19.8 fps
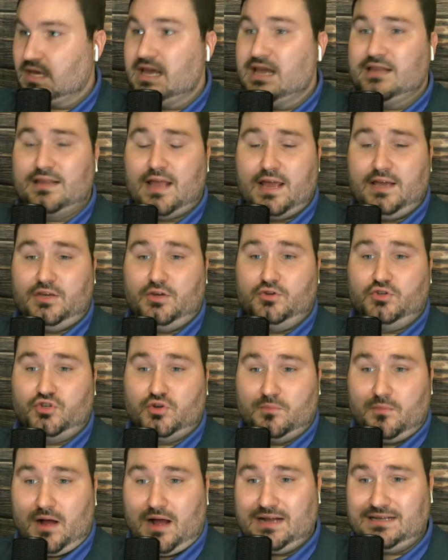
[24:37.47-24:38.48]
Thank you,
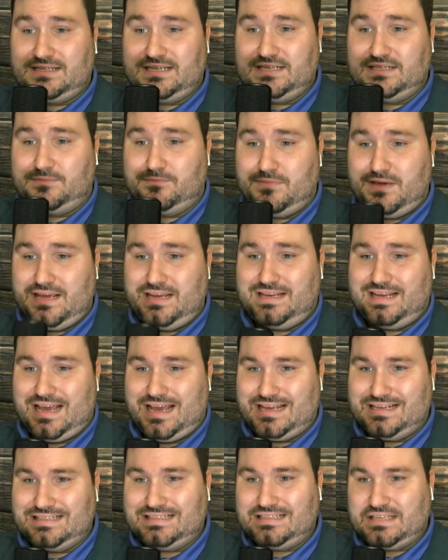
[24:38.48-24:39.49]
Tramonte's Meat
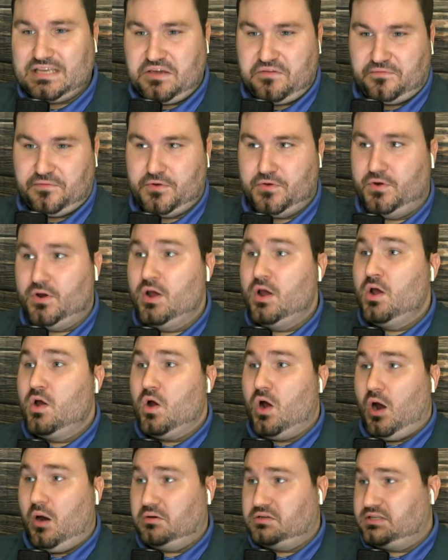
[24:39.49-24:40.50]
and Seafood.
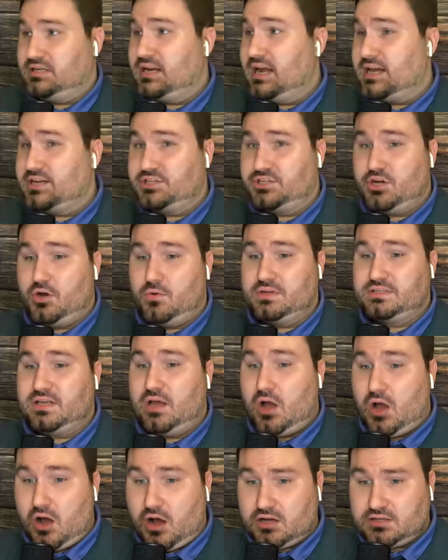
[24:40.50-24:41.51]
Today's show is
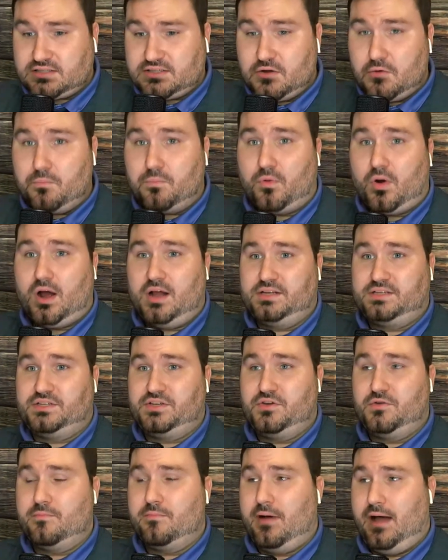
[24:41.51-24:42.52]
also brought to
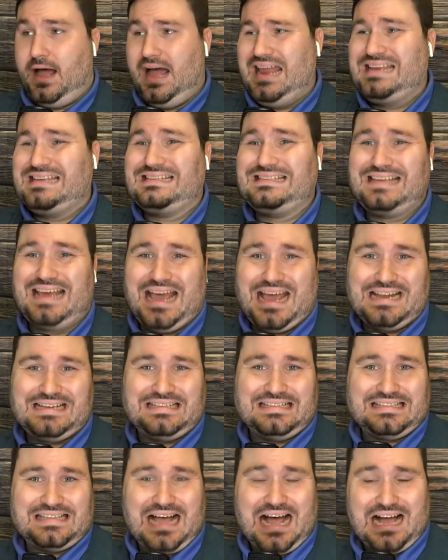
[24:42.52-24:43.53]
you by Dead
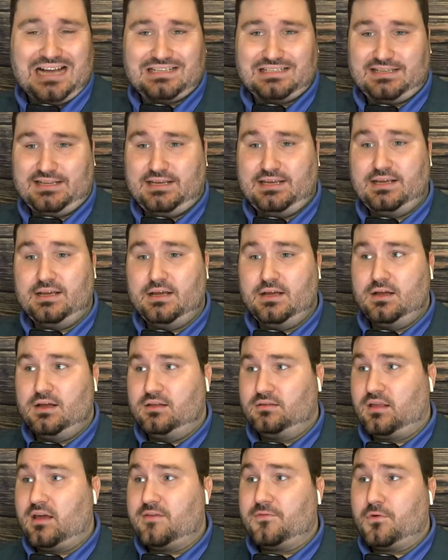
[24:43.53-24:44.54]
Soxy.
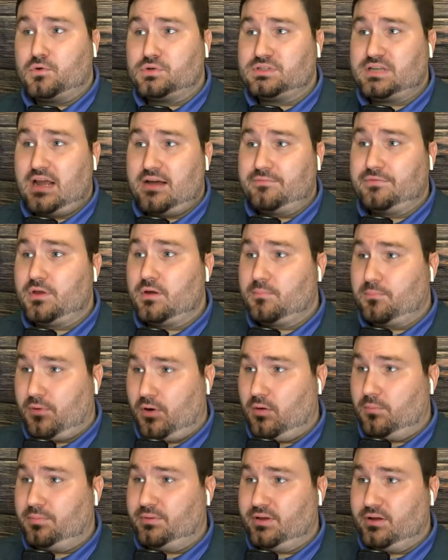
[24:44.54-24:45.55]
They, of course, have their
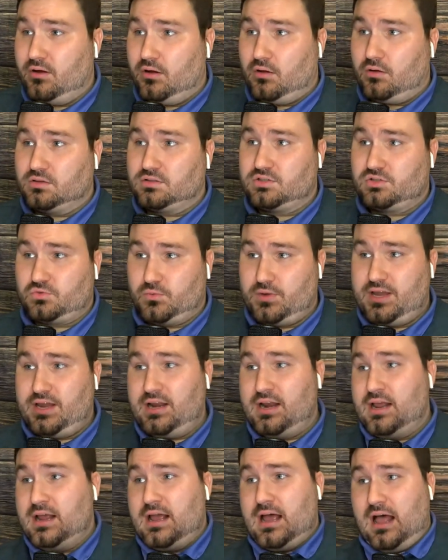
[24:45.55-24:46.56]
purple and gold
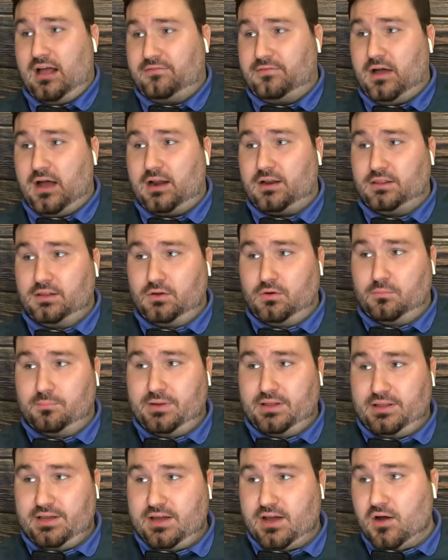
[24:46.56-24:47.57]
suite. I've got a little
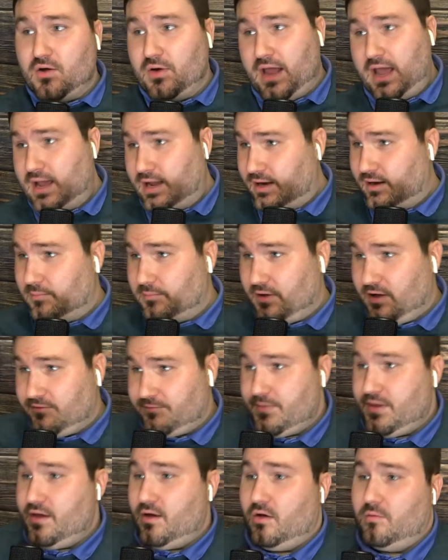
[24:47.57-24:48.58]
billy goat hanging above
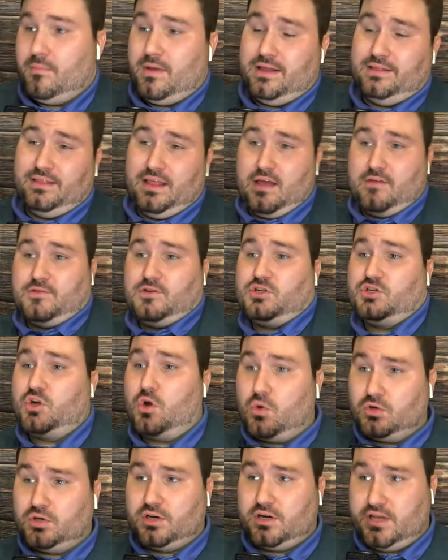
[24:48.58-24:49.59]
me on my left
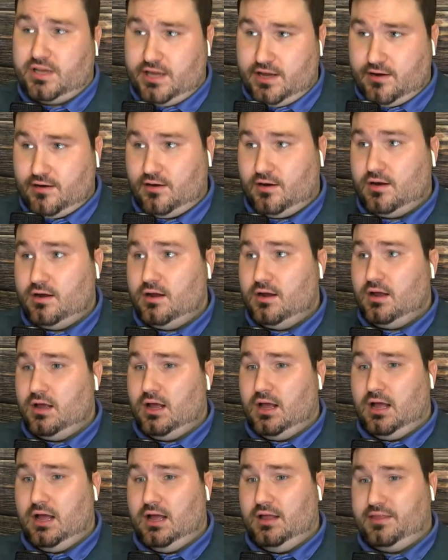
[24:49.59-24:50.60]
shoulder here.
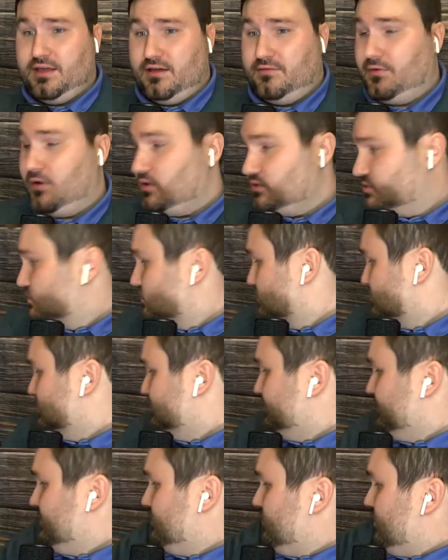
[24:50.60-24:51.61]
They have all sorts
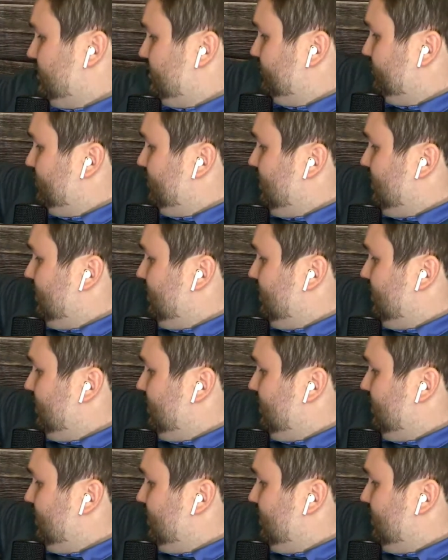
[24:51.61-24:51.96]
of incredible